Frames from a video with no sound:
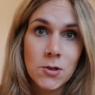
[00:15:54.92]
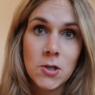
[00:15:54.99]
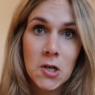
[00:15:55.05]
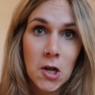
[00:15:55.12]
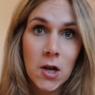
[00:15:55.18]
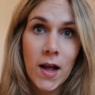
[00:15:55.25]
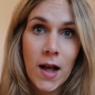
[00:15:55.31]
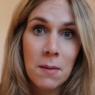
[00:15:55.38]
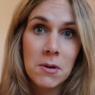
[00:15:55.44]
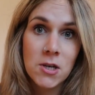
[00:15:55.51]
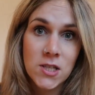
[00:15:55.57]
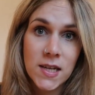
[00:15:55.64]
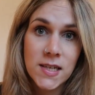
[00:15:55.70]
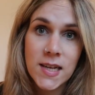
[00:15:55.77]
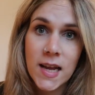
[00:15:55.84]
look at how
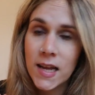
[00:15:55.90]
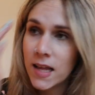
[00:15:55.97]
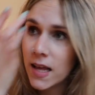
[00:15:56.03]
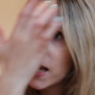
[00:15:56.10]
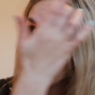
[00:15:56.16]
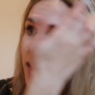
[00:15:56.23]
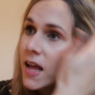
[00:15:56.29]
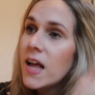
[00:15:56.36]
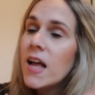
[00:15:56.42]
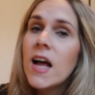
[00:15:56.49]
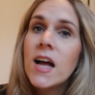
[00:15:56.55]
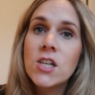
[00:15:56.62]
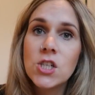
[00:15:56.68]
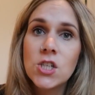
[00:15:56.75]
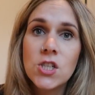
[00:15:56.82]
much they're taking,
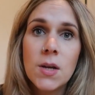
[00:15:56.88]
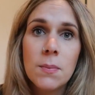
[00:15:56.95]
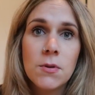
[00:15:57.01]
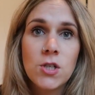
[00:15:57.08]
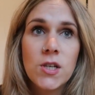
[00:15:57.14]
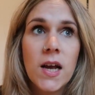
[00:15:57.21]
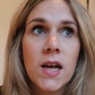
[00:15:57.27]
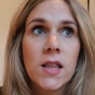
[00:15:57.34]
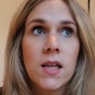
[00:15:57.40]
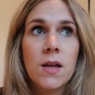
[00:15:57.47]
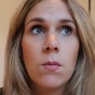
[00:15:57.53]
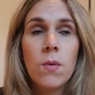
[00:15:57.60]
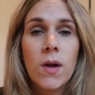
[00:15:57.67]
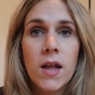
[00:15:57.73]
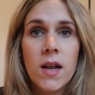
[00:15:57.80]
and just double check
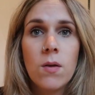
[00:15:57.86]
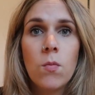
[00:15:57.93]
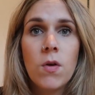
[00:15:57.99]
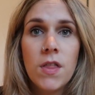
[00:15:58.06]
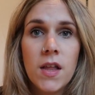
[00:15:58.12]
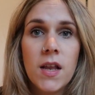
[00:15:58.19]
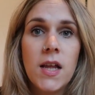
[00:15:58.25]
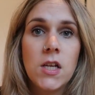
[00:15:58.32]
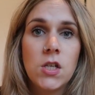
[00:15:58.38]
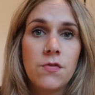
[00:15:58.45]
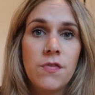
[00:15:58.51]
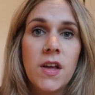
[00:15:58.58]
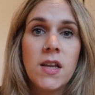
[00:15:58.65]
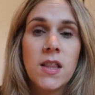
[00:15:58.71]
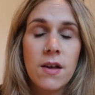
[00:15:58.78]
that within each
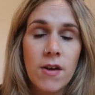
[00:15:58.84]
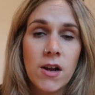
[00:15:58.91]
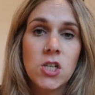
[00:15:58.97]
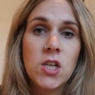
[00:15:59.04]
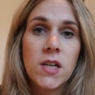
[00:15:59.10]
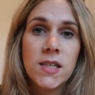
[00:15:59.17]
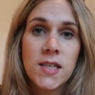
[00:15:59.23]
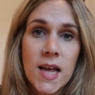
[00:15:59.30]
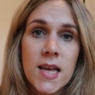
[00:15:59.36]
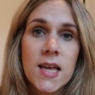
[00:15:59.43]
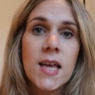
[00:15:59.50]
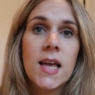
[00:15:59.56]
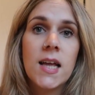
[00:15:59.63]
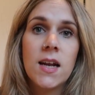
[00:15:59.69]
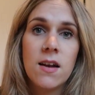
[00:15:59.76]
feed they're actually
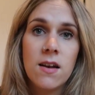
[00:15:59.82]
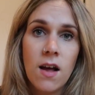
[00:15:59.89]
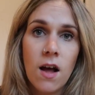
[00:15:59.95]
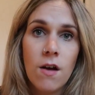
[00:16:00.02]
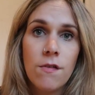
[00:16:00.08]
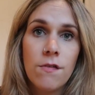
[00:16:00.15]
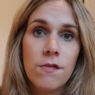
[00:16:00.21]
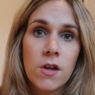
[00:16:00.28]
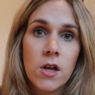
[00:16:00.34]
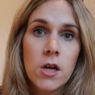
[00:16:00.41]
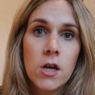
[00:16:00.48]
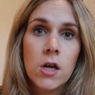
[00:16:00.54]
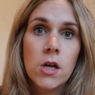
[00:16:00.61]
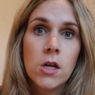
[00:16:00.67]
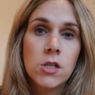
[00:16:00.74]
taking in enough,
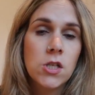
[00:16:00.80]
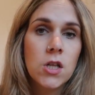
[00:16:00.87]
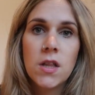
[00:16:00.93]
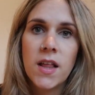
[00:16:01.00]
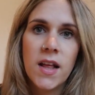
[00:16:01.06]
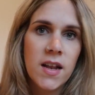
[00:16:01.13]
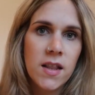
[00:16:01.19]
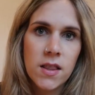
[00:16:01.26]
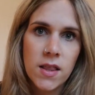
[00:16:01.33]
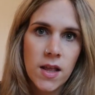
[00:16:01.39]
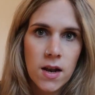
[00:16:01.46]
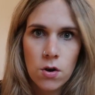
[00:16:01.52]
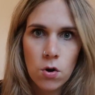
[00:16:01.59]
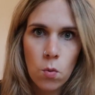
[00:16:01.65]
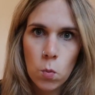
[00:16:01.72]
so that then
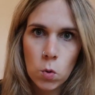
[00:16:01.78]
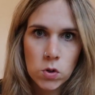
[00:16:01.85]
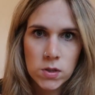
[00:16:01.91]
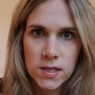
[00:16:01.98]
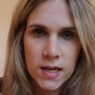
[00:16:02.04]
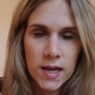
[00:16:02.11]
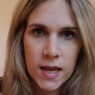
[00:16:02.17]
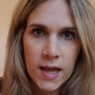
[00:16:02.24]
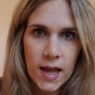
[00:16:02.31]
they're not wanting it